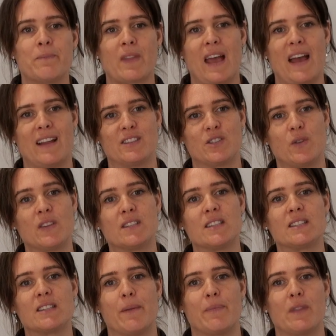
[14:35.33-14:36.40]
And so this is
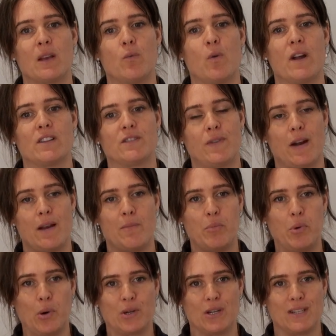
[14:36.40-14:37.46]
something where it's very
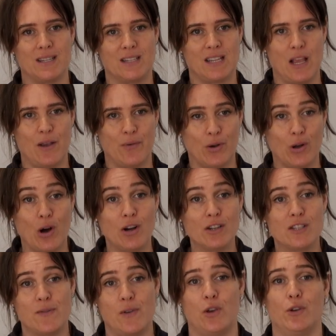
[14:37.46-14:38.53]
important to seek for
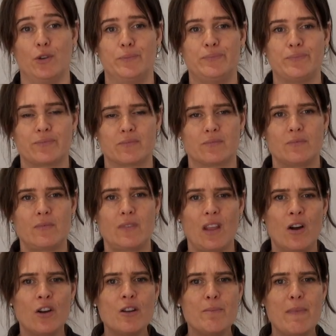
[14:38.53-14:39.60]
God's view
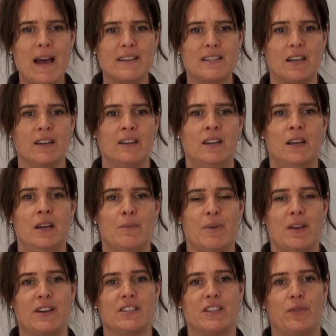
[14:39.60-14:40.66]
on a matter,
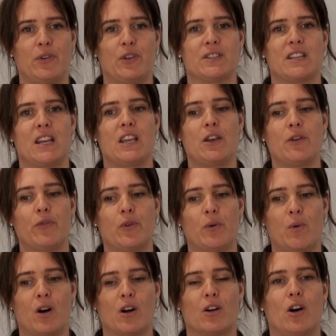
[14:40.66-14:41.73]
because if you're seeking for
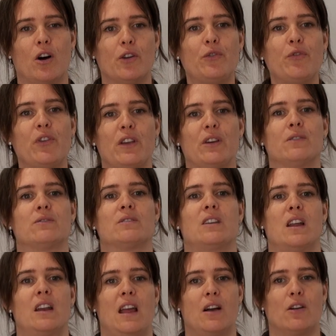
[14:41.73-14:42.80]
what God feels
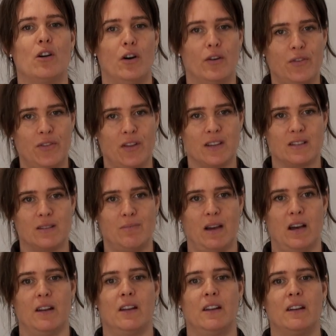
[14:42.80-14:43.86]
and how God thinks
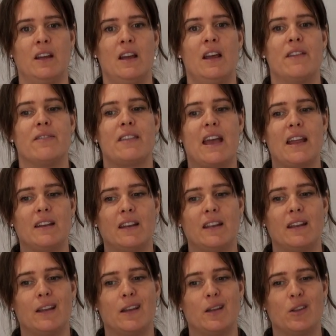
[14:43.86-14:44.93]
about it, then
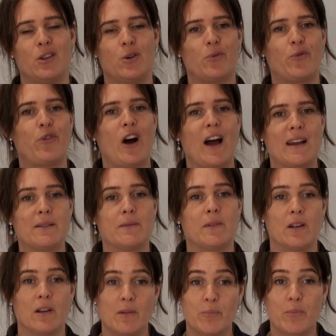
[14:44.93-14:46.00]
you'll find
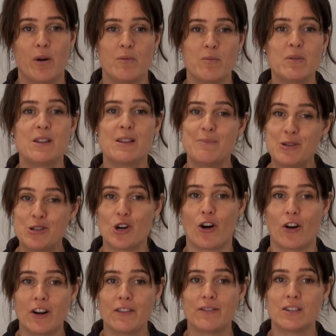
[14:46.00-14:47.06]
probably the
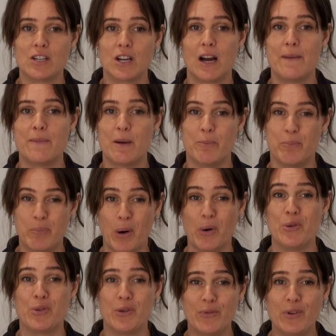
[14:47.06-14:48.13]
majority of the time that
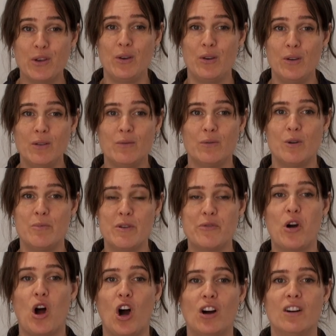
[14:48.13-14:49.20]
both of you will be
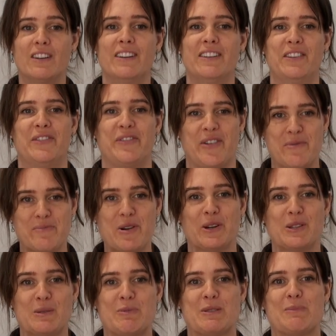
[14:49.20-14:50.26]
wrong from
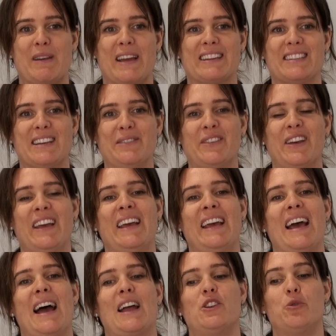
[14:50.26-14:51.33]
God's perspective,
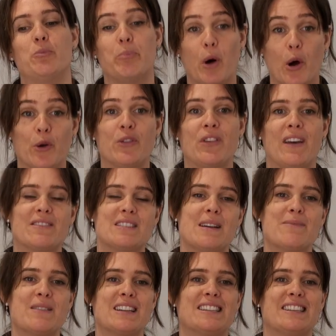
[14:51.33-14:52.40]
and you both have
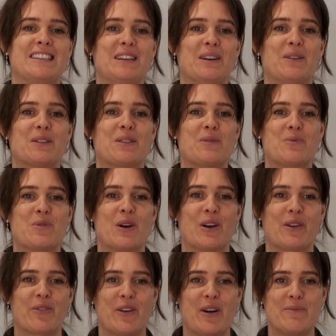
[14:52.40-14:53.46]
something to deal with and
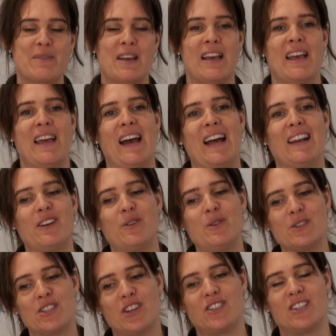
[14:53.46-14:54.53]
work from. And it
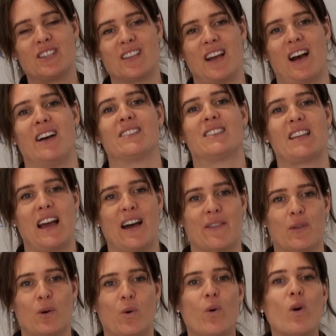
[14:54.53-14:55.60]
also just cuts
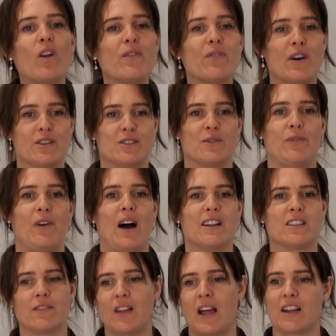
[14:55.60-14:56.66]
out all of those
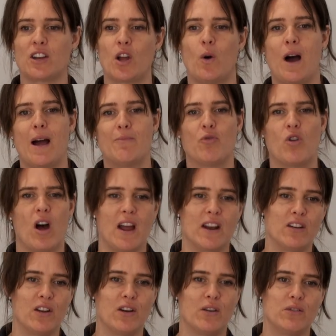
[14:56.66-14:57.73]
fights of like, no, I'm right,
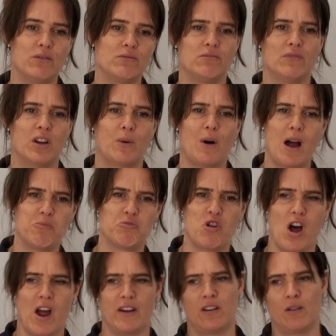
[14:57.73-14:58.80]
no, I'm
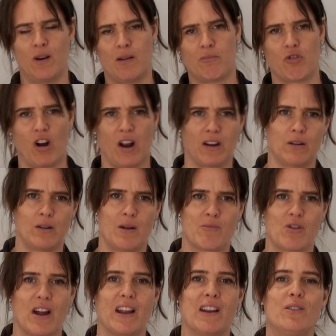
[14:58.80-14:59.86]

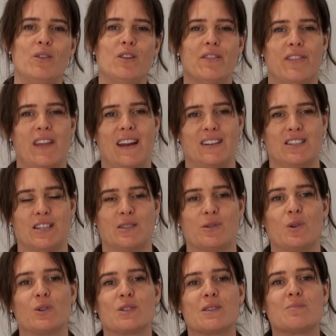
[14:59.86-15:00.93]
right. And all of that is just
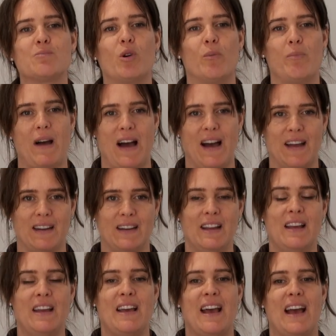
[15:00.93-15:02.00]
causes more pain
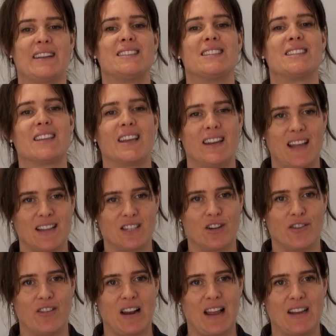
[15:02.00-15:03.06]
and disconnect in
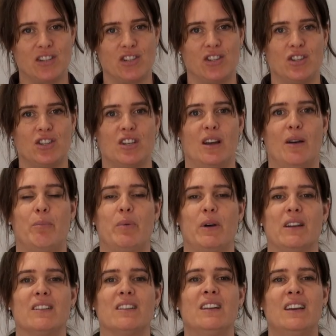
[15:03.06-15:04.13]
a relationship.
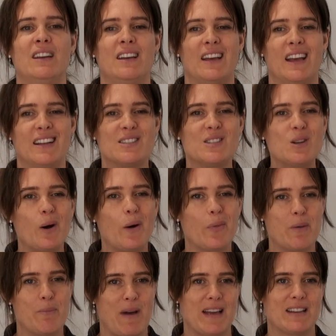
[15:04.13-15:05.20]
And it's not
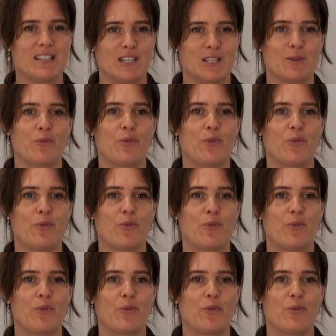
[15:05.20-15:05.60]
the basis